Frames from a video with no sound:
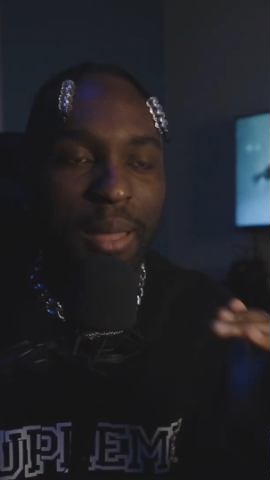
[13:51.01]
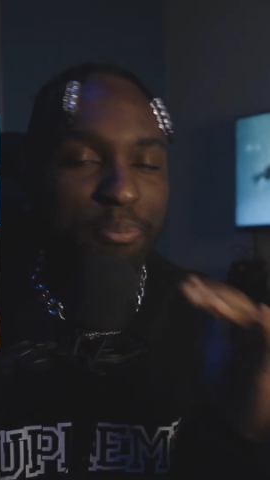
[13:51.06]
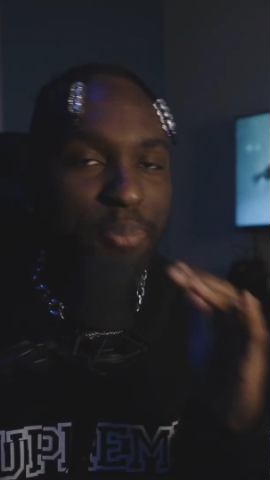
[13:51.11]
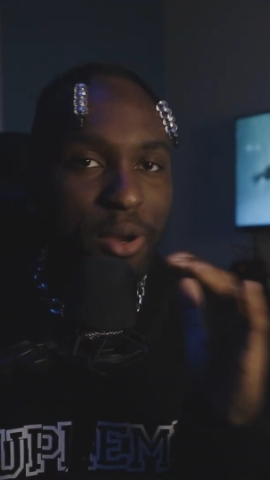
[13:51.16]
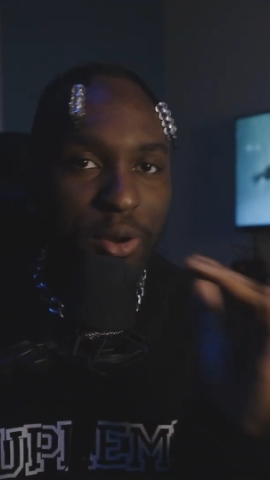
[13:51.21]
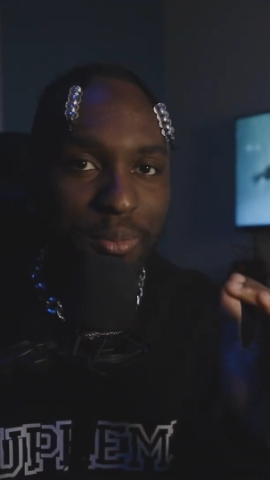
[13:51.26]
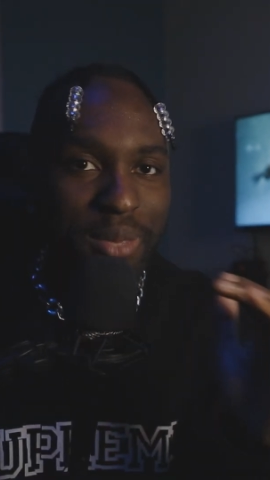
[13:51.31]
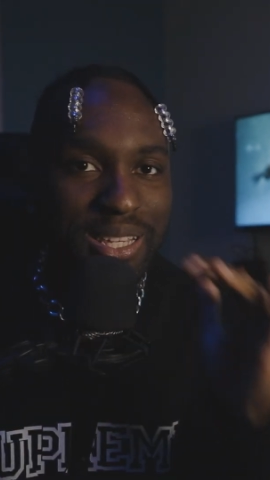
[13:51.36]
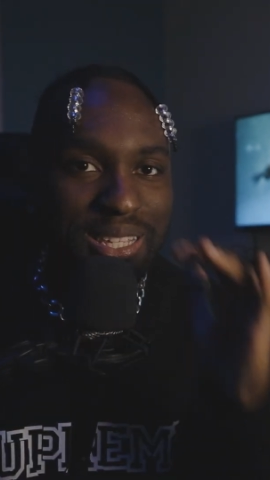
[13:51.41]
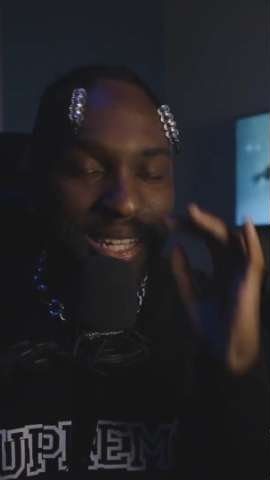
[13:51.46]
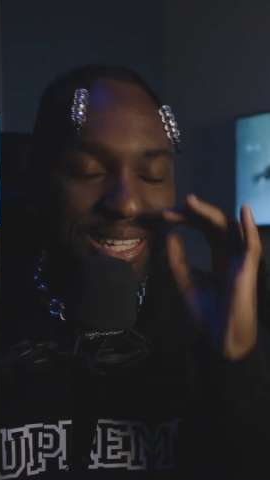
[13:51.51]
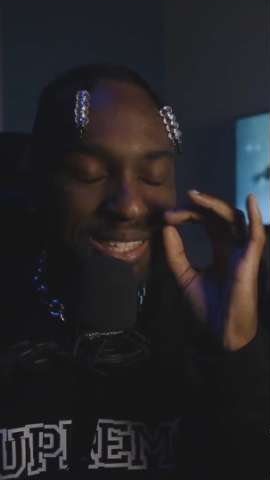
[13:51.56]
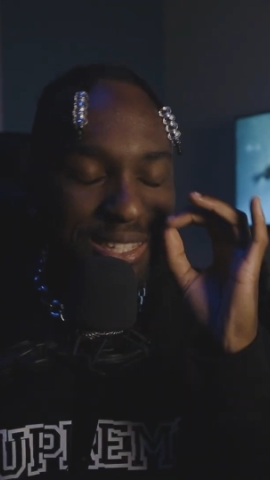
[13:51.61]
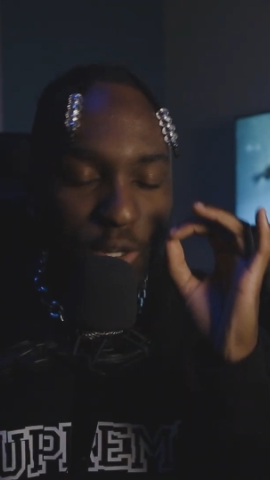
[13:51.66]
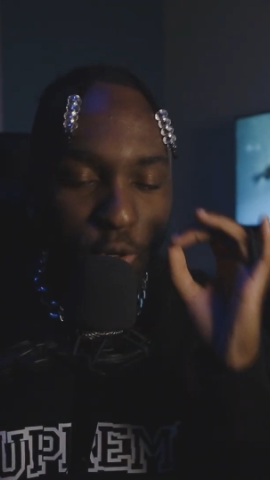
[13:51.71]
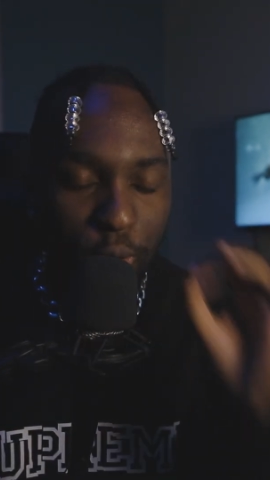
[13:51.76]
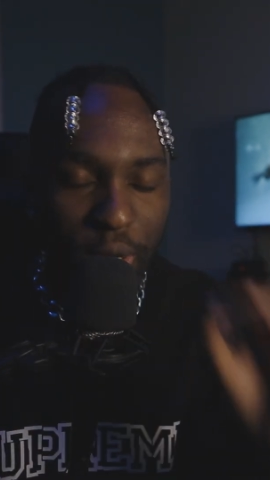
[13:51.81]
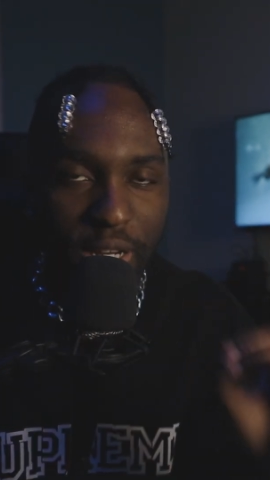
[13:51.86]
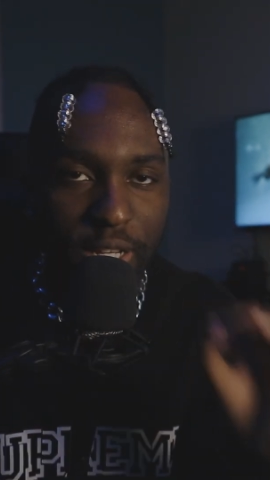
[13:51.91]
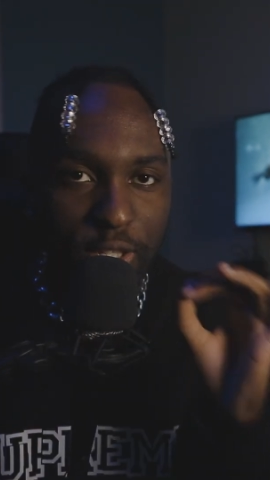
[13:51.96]
And Pyramids is
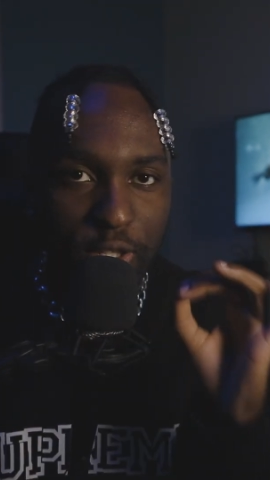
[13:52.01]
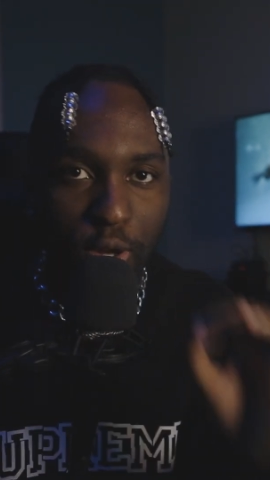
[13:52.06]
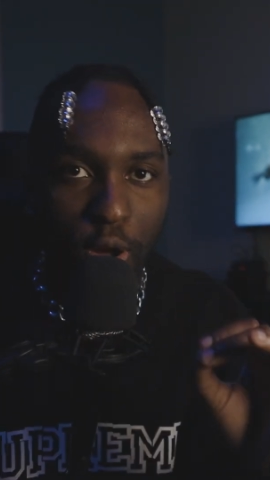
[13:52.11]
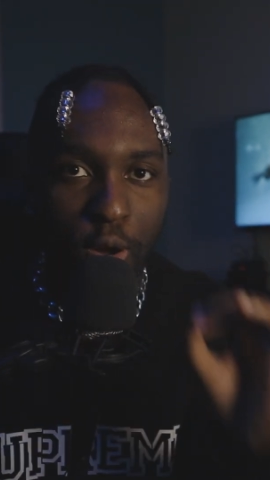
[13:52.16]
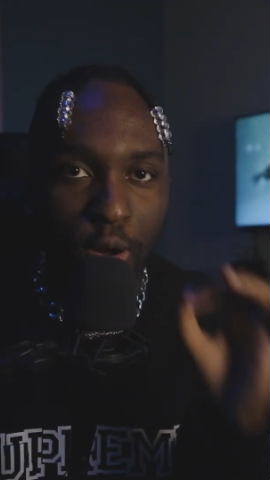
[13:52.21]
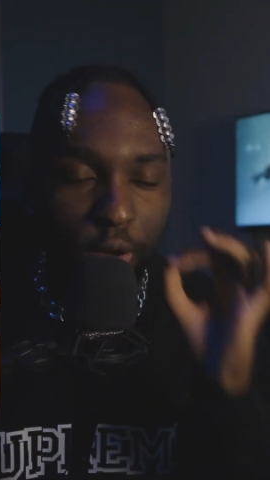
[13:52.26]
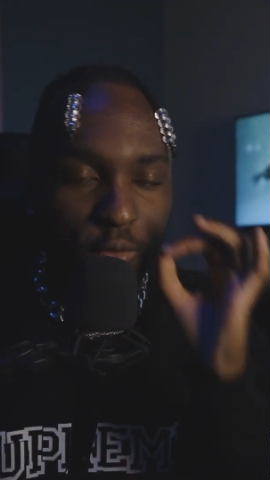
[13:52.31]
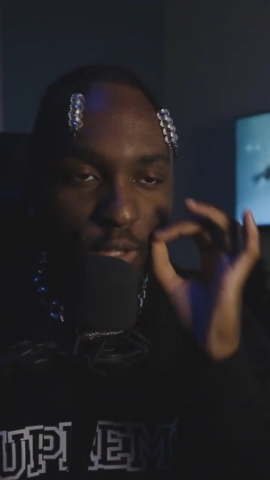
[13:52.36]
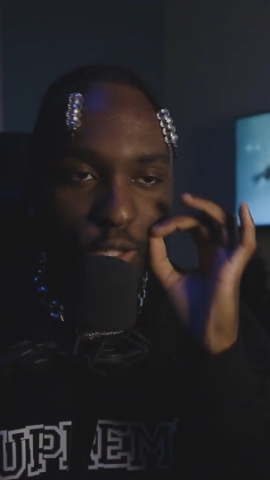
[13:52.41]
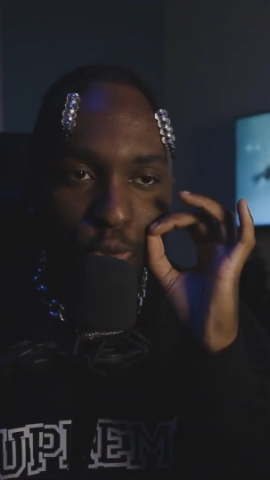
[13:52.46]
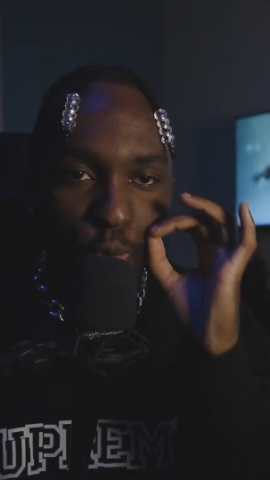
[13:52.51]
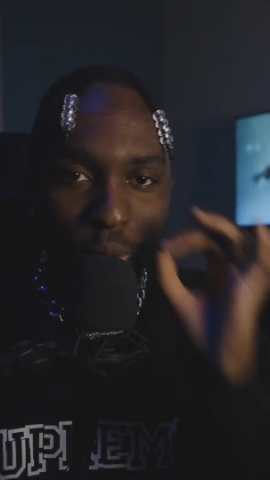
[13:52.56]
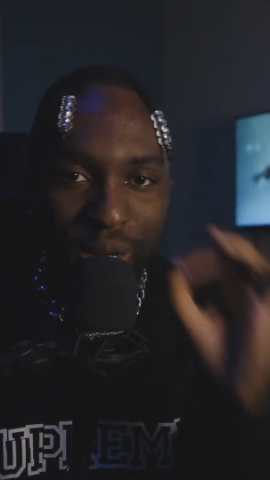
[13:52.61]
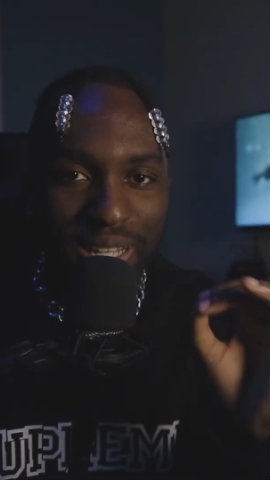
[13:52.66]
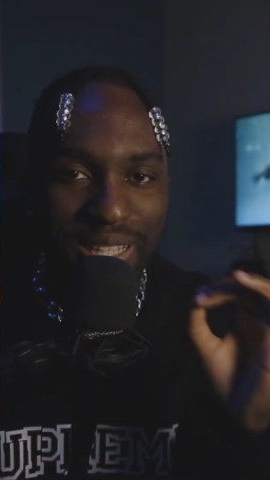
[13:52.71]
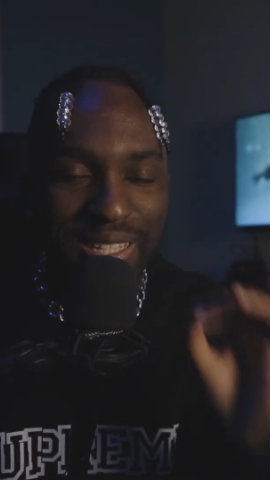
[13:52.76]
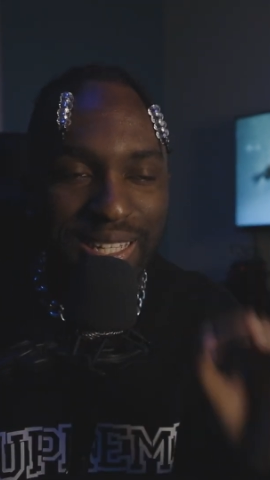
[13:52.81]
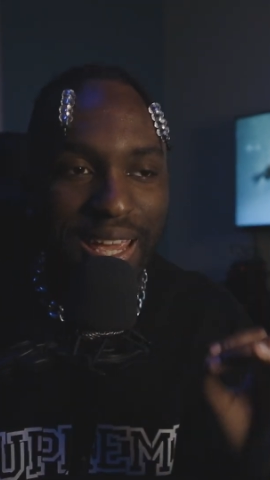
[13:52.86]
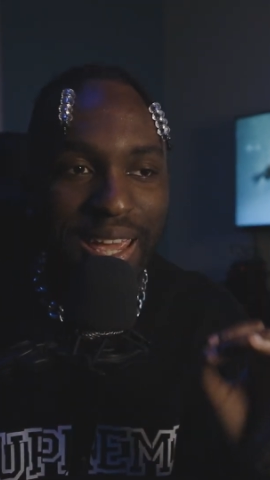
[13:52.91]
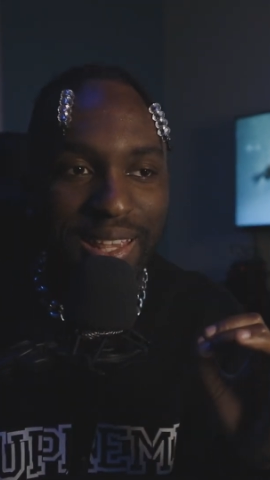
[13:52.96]
the greatest song of the
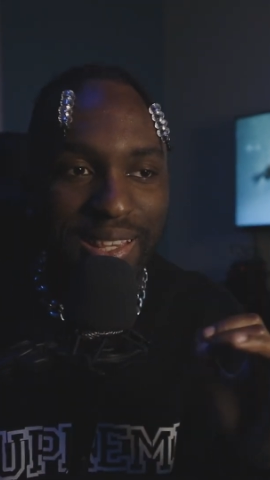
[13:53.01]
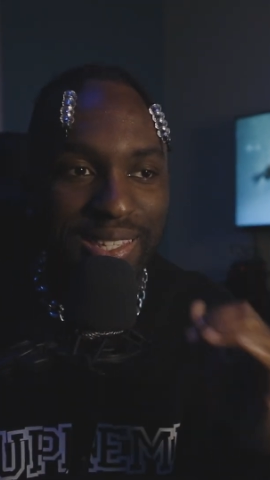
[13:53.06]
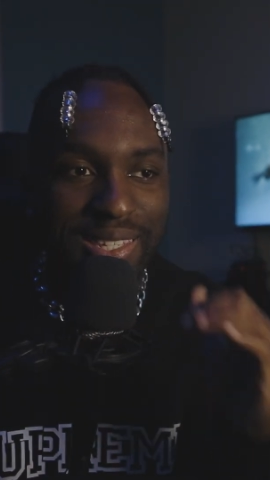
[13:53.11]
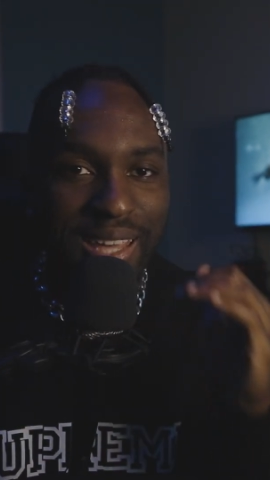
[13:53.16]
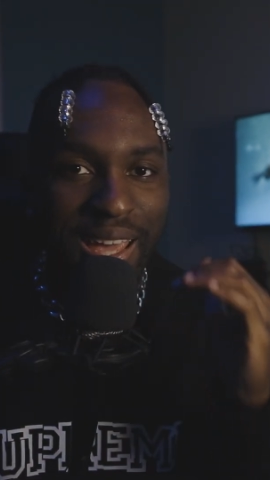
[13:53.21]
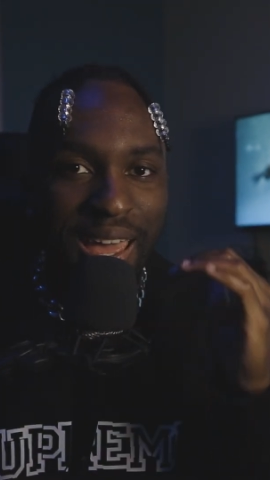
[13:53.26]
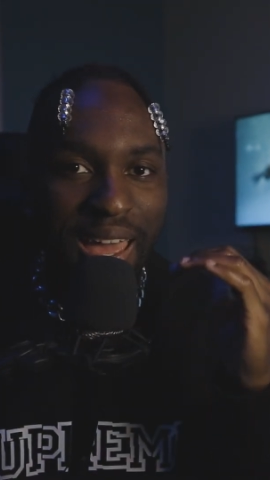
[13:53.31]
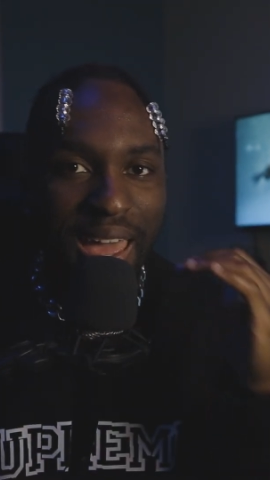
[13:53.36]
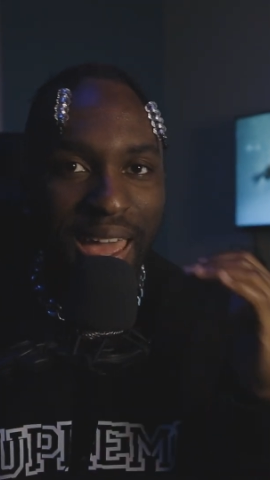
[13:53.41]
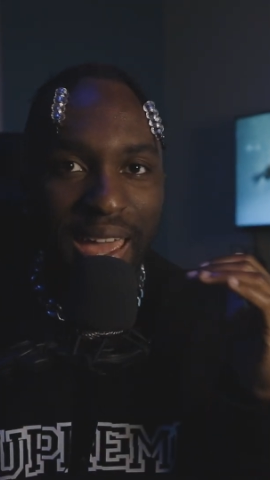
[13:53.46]
2010s.